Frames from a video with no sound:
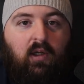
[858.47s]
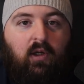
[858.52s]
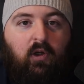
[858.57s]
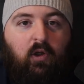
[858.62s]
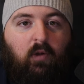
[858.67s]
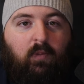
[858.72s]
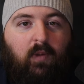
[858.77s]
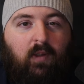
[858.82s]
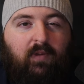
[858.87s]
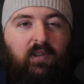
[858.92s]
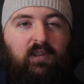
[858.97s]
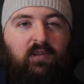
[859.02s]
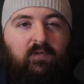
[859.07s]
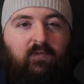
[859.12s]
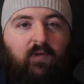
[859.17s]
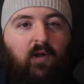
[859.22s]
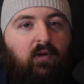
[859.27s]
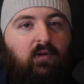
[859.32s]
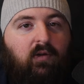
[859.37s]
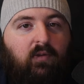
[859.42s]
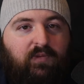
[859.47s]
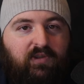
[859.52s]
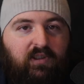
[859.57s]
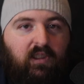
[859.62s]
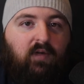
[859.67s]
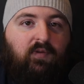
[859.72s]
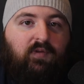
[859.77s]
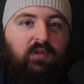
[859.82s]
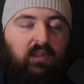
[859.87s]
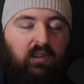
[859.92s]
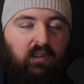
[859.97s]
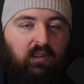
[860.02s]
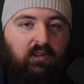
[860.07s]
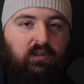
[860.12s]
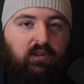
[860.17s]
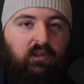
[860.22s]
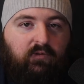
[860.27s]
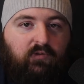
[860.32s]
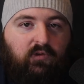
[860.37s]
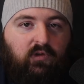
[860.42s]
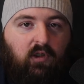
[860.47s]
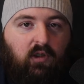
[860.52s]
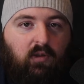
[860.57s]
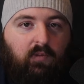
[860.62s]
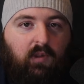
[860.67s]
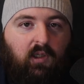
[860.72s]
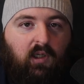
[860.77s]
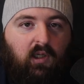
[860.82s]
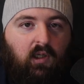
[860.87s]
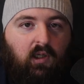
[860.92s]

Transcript: who maybe found themselves in a night shift job,